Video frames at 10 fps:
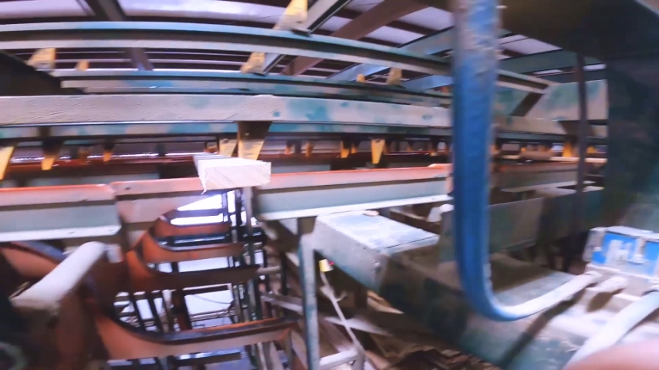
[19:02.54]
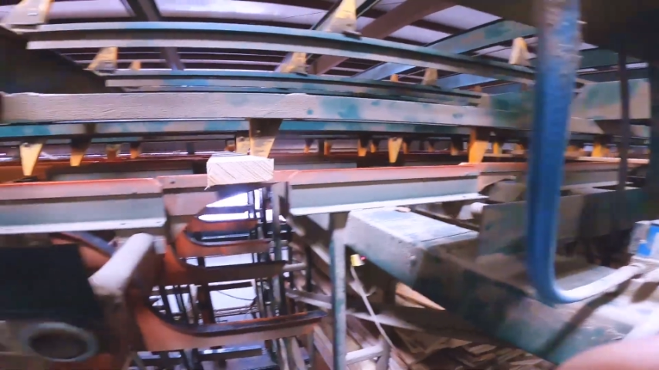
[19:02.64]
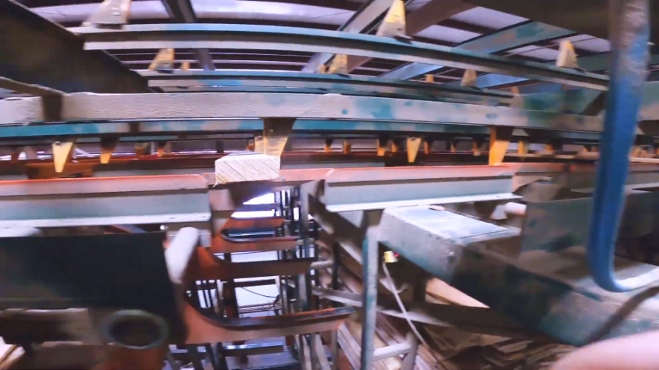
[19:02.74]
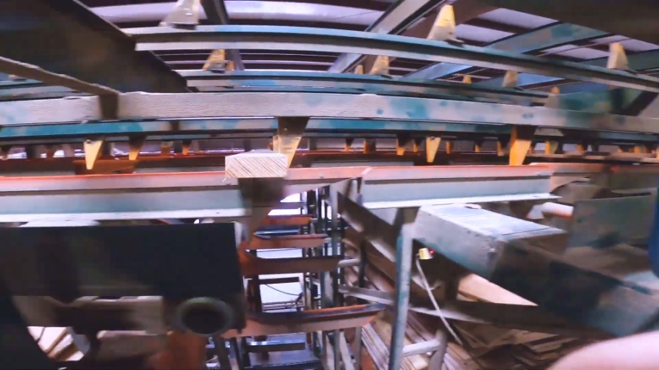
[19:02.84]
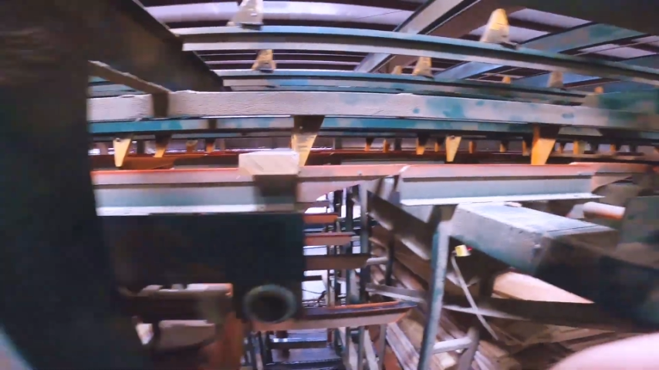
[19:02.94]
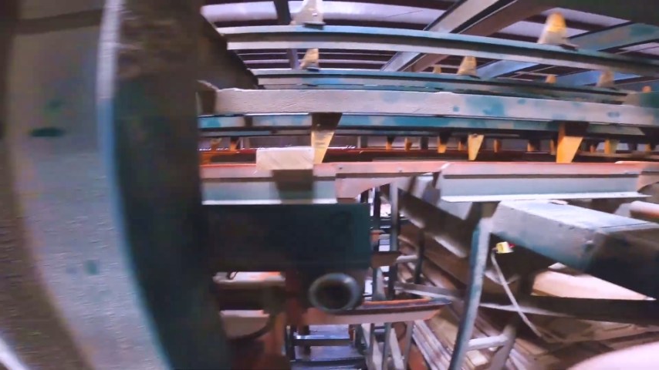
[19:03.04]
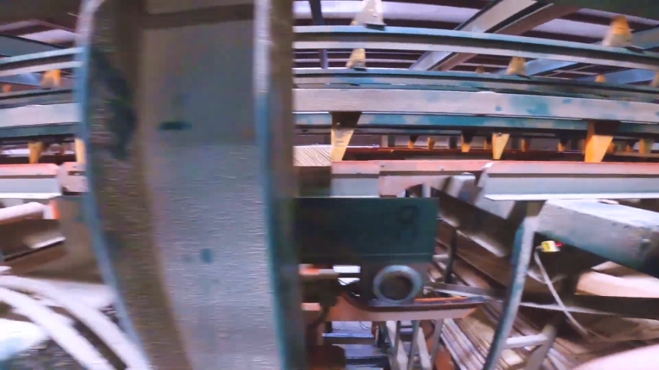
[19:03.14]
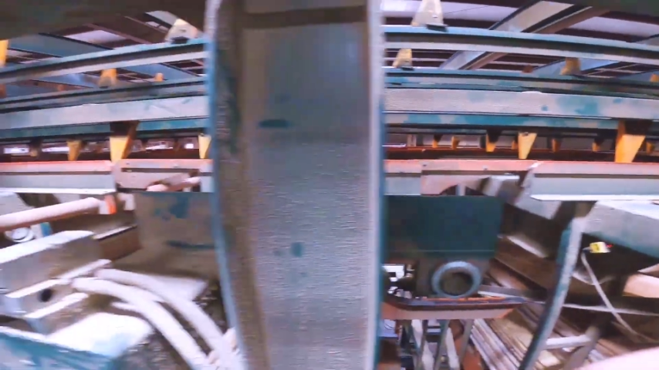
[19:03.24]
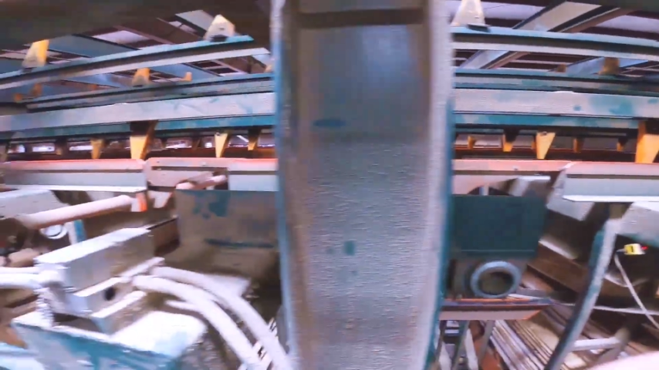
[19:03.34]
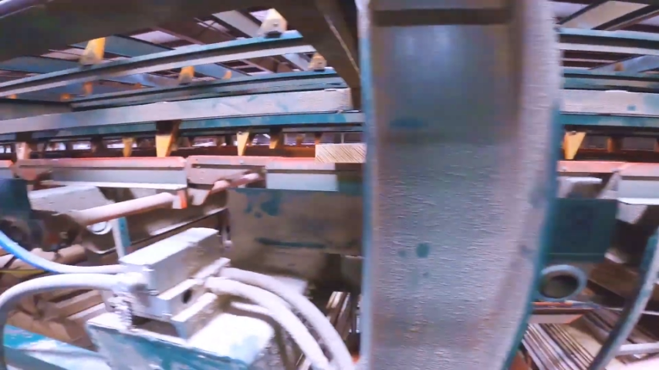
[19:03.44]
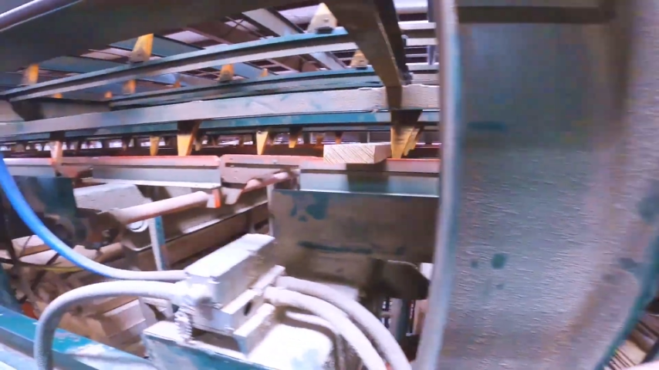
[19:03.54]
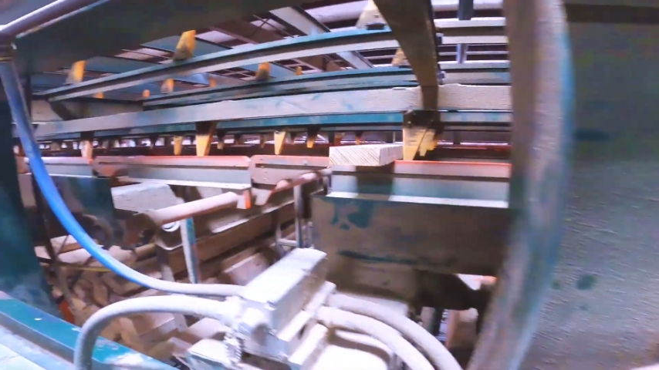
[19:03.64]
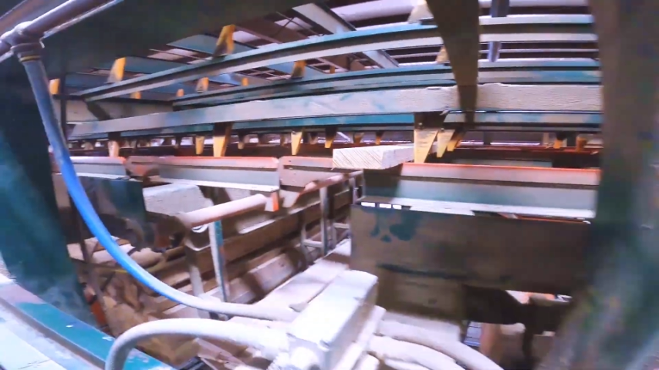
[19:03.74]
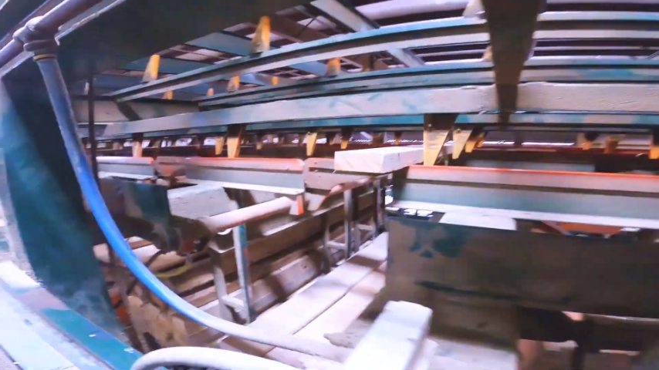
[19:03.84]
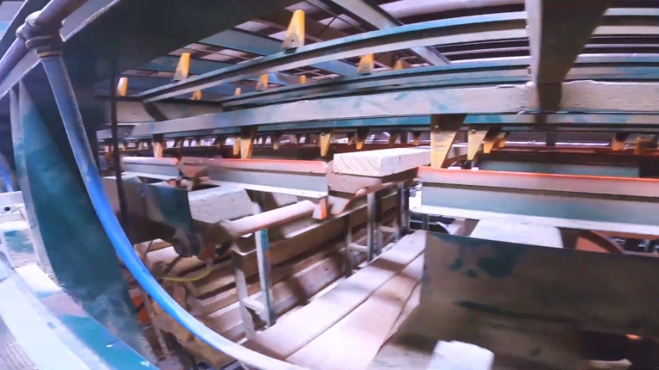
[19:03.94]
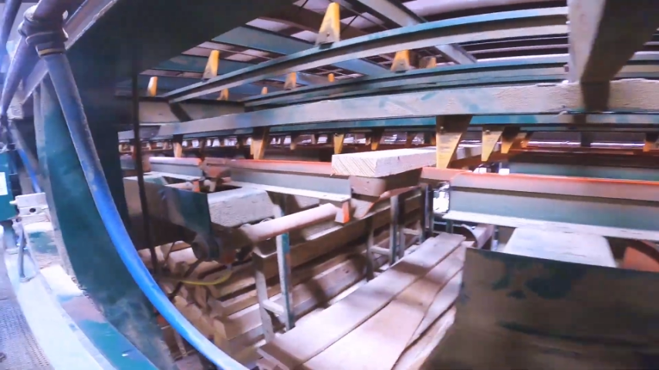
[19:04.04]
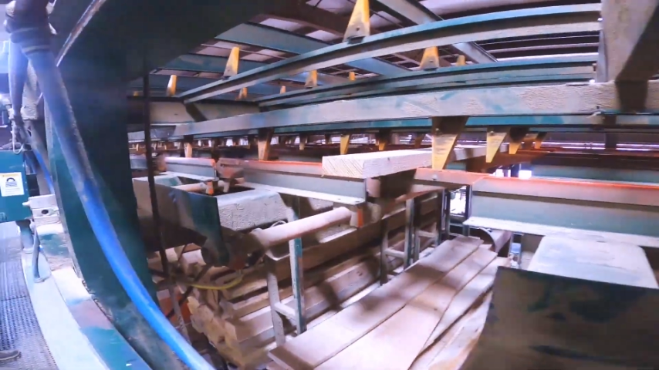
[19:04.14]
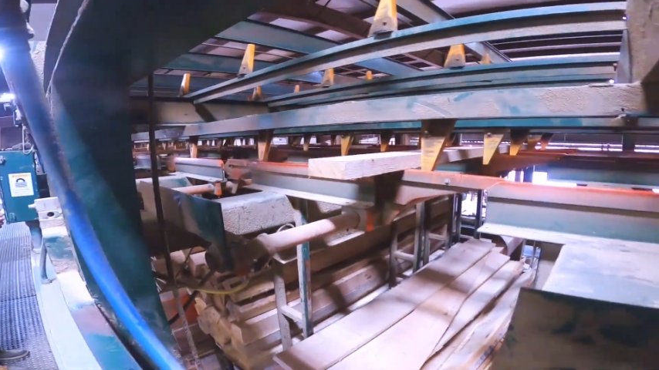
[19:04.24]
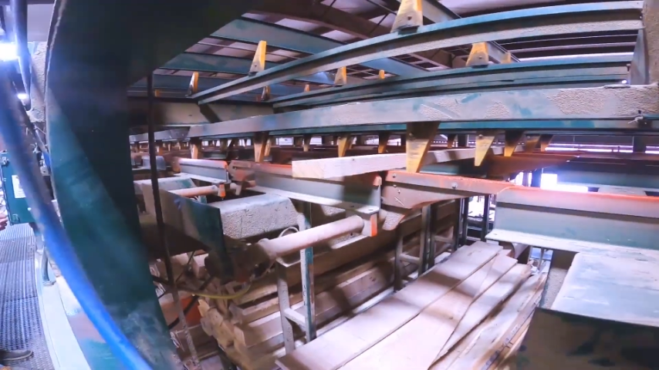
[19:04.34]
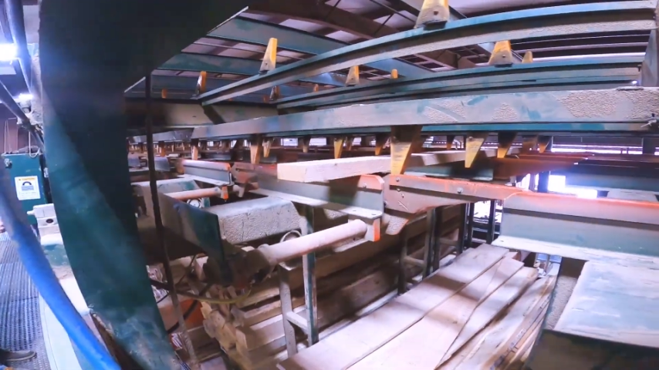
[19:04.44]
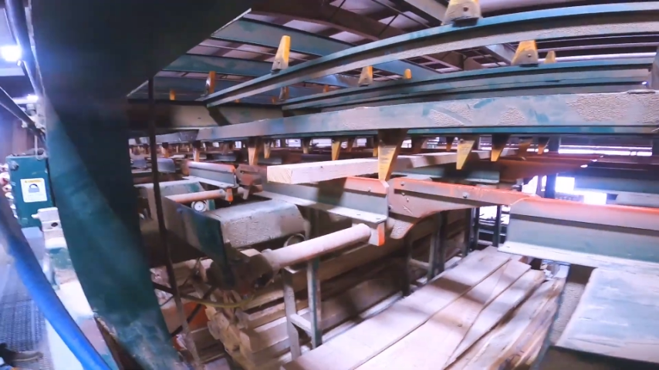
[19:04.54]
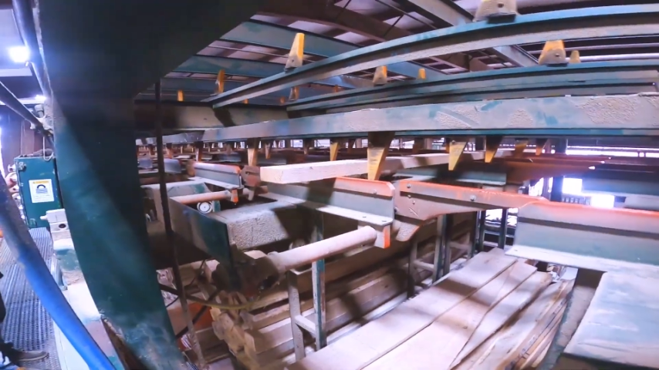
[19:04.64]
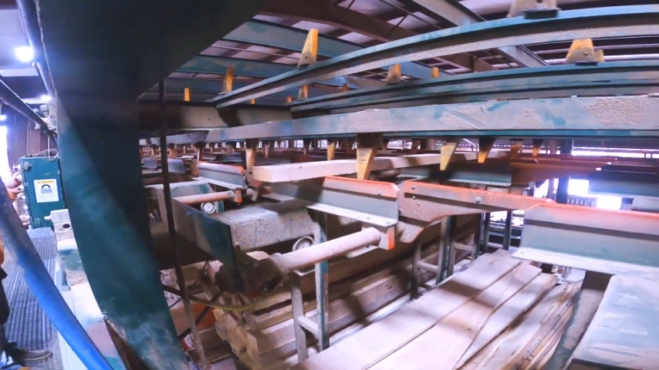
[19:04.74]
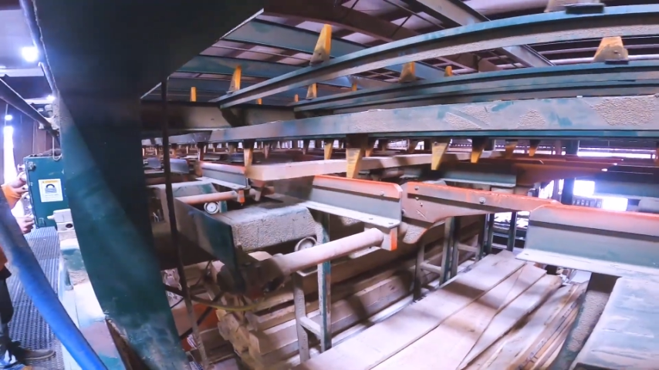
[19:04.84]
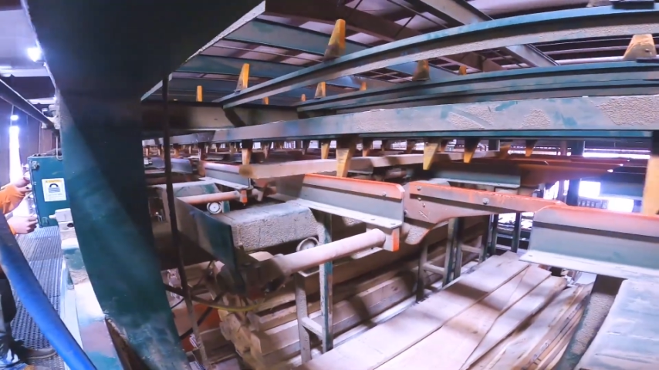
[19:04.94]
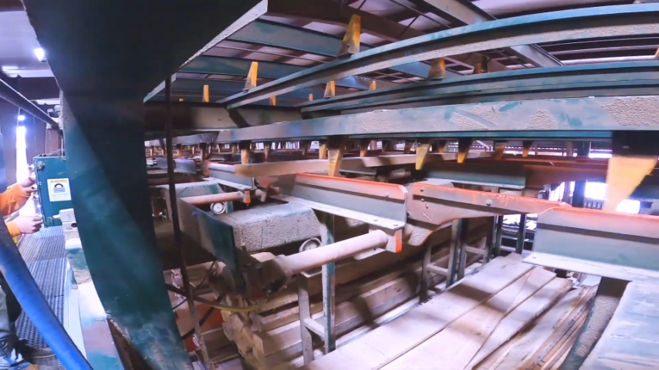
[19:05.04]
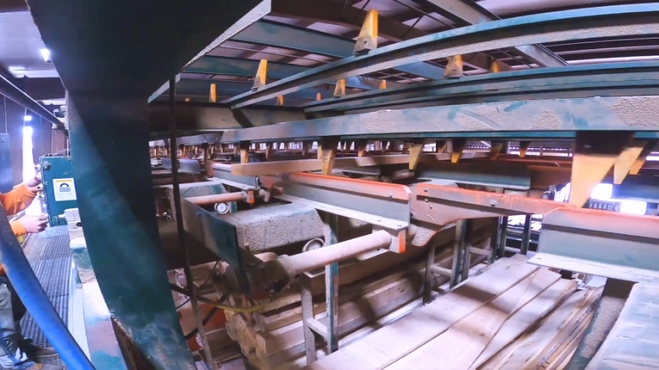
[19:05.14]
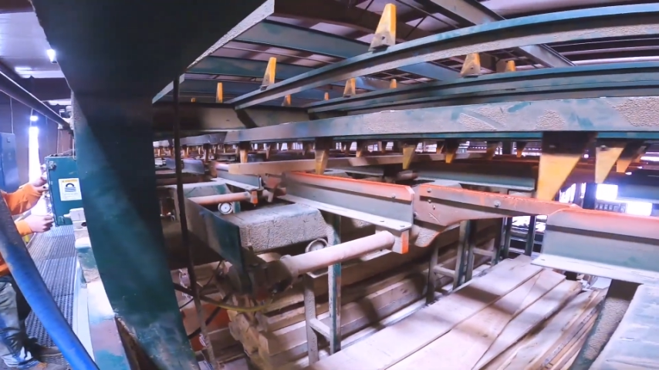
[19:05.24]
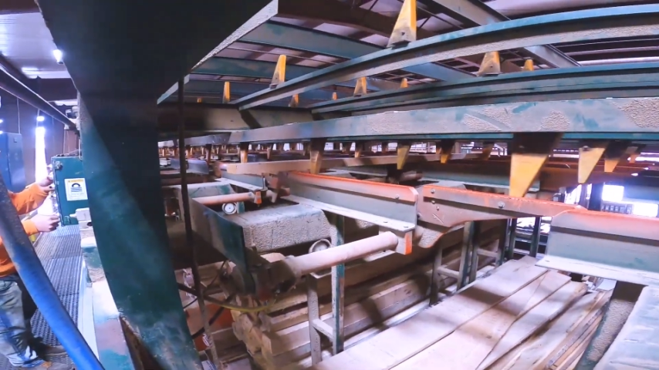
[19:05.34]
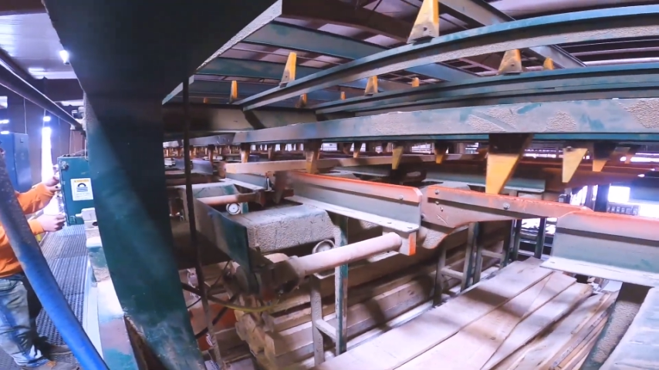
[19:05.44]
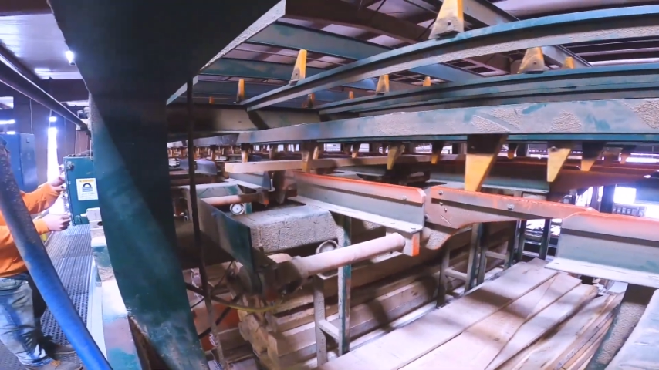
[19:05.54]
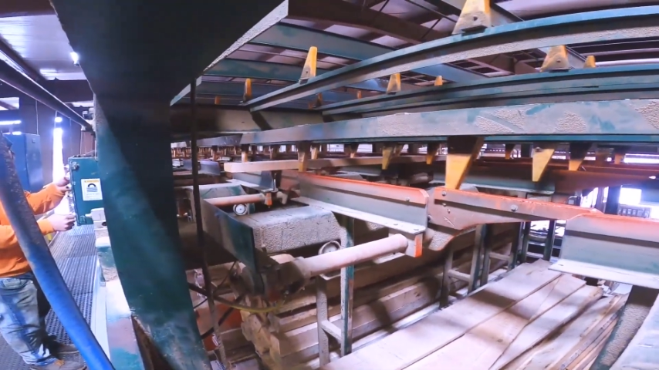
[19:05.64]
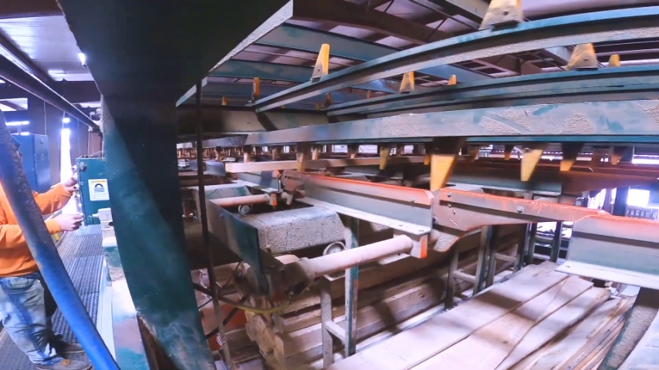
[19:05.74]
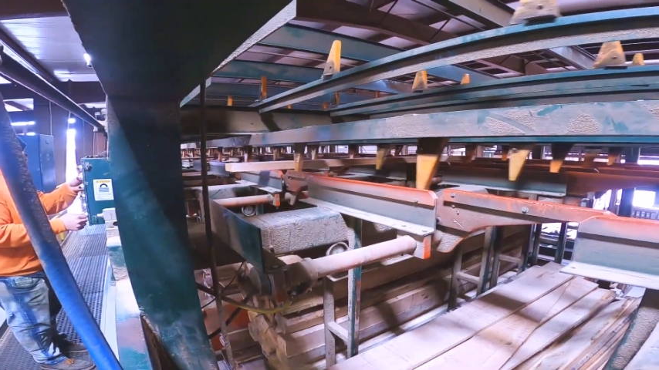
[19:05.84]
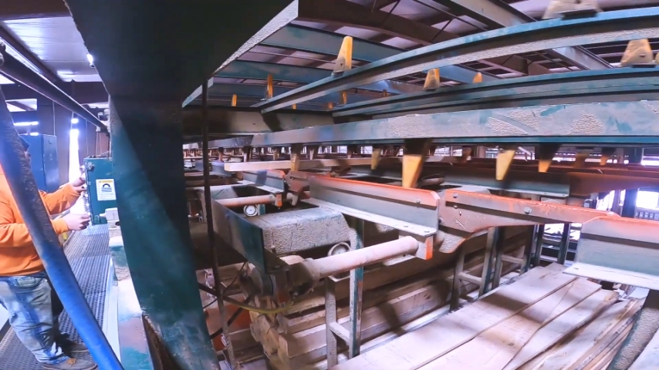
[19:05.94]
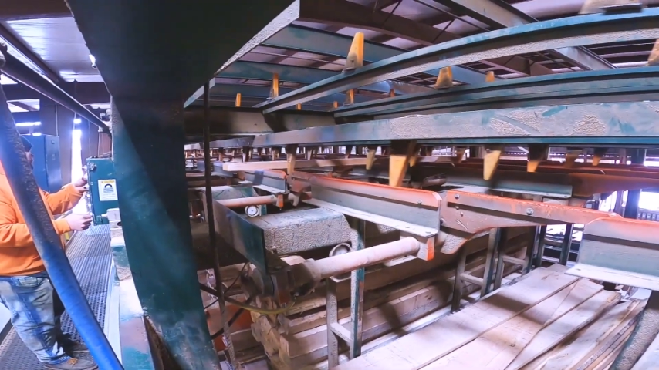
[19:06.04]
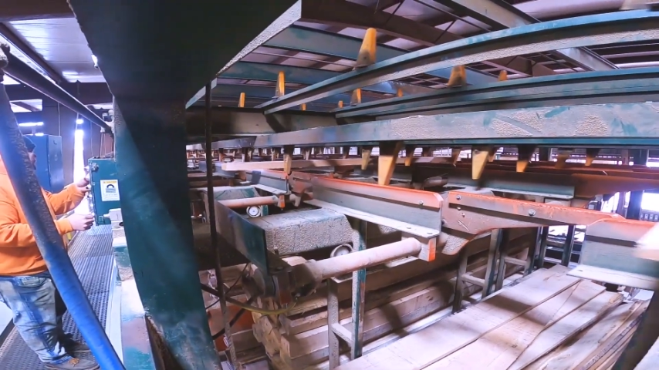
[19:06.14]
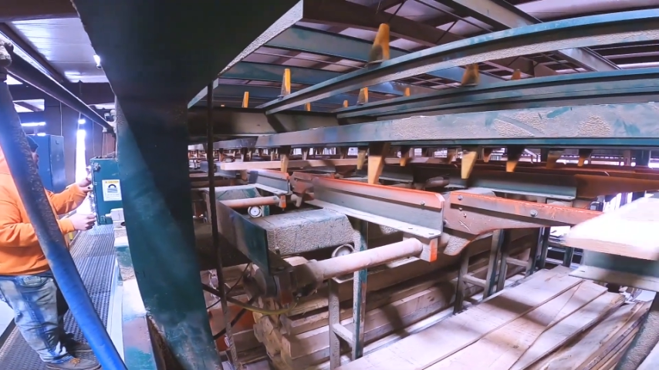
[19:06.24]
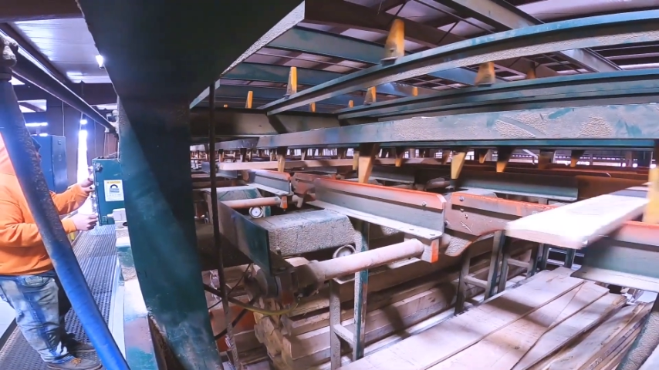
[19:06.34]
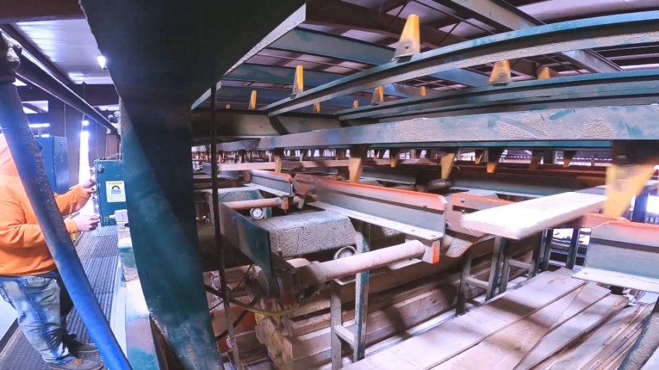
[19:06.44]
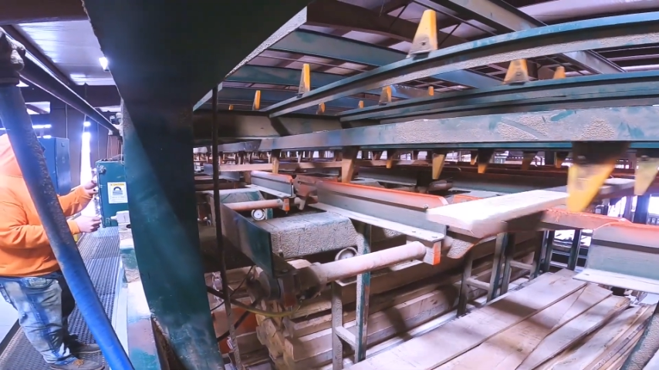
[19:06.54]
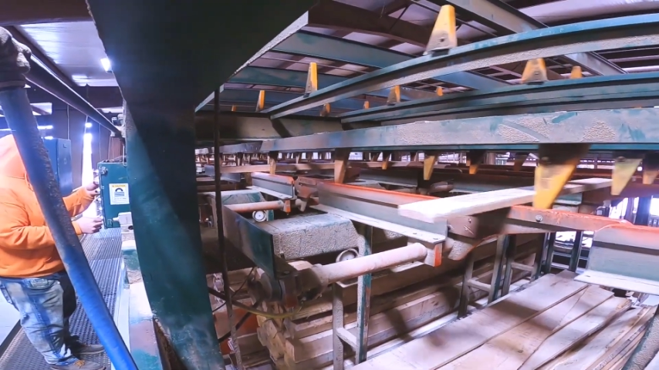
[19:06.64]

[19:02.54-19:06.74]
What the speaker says: No face is visible, so there are no lips to read.